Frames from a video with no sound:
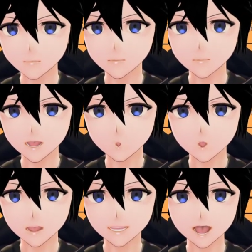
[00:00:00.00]
We will
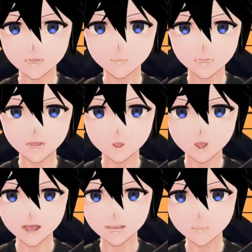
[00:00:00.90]
grab a video
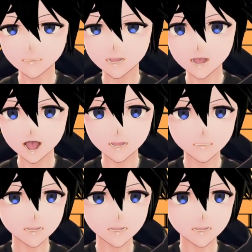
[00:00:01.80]
capture device,